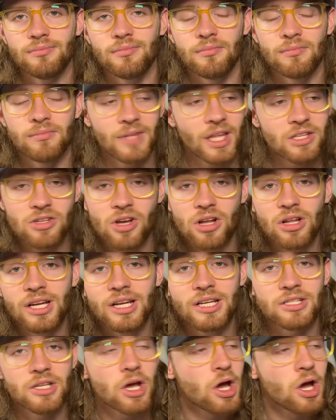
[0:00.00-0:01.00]
That's all it
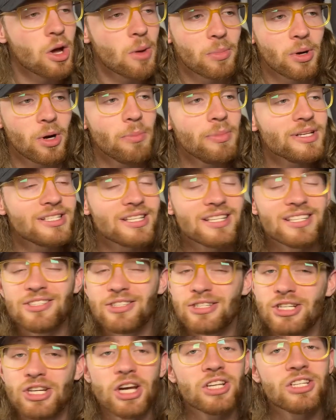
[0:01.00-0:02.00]
is. Purpose is
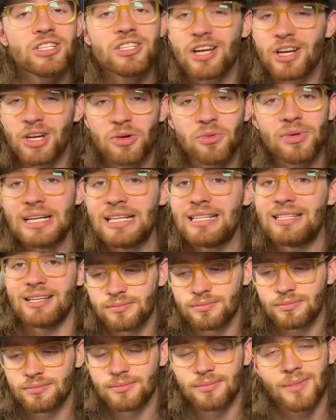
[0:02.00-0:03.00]
just a
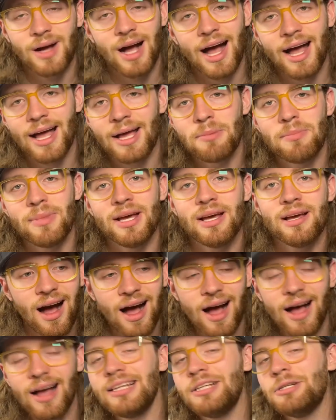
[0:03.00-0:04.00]
reason. I admit,
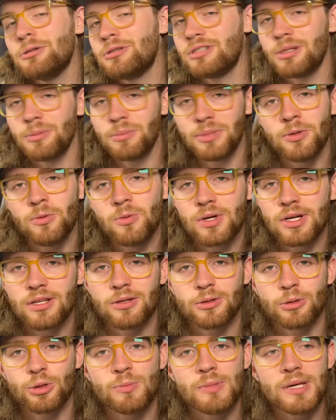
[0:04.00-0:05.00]
I used to be one of
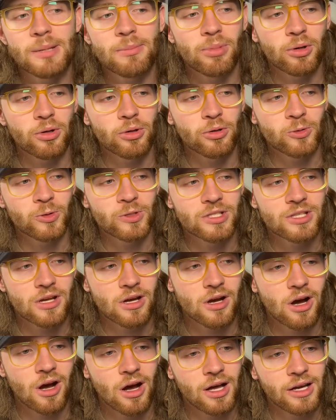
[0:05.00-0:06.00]
those people who was
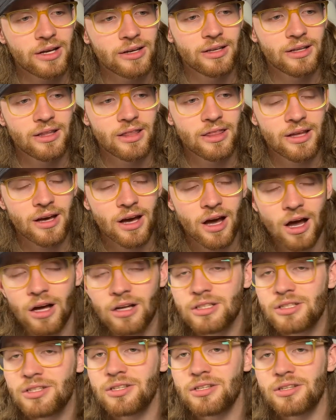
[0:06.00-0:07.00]
on the
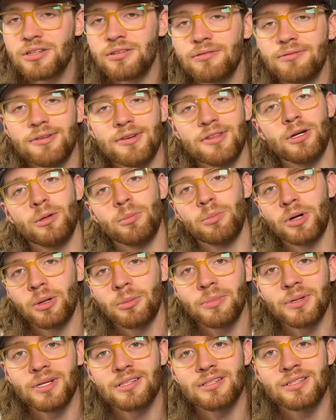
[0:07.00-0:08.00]
hunt for their
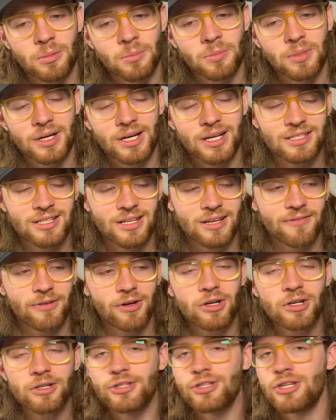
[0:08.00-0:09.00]
purpose. But as I've
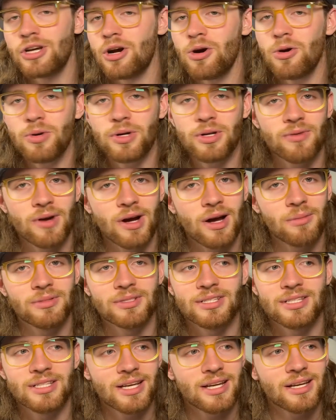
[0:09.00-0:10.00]
heard Tony
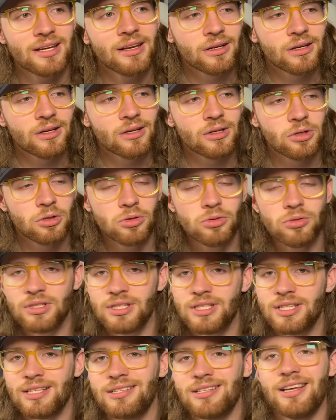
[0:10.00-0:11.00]
Robbins say,
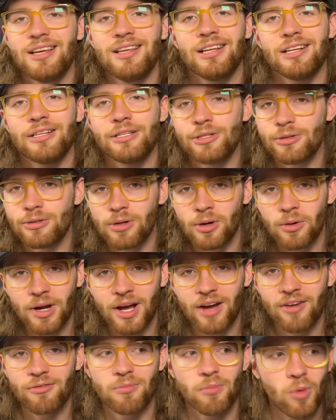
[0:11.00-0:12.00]
who's to say that you don't
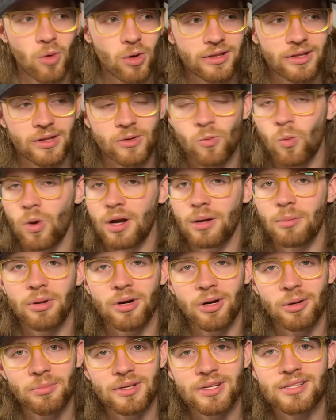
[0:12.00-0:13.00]
have more than one
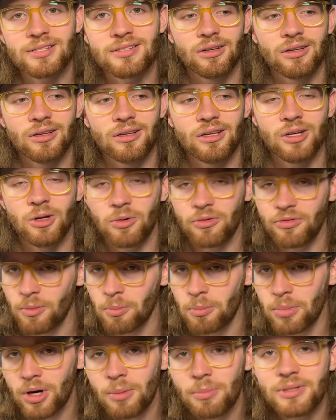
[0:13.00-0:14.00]
purpose? If a
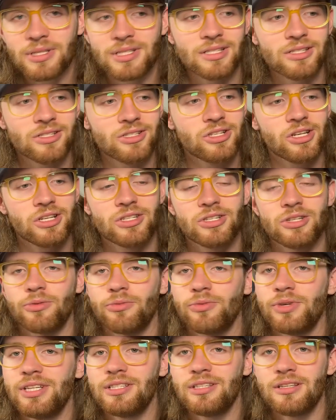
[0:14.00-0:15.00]
purpose is just a
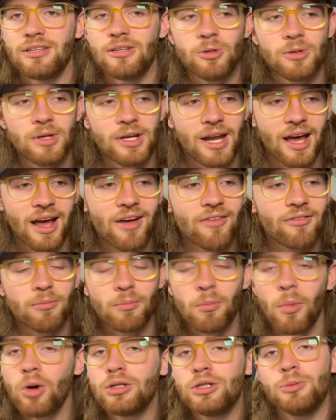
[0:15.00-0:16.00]
reason, you can have
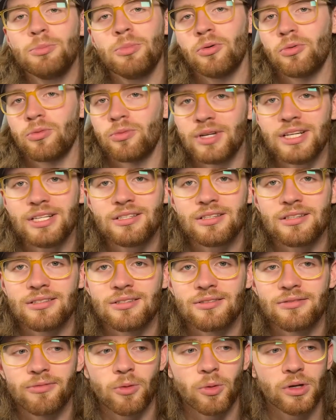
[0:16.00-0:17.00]
multiple
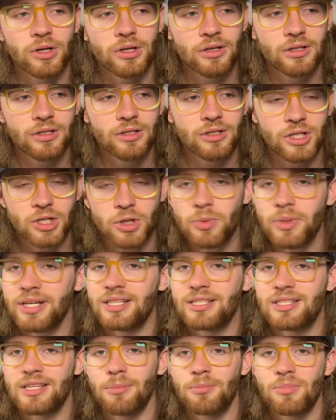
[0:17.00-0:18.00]
reasons for doing
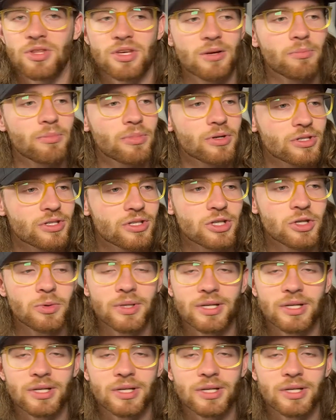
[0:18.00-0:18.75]
something, pursuing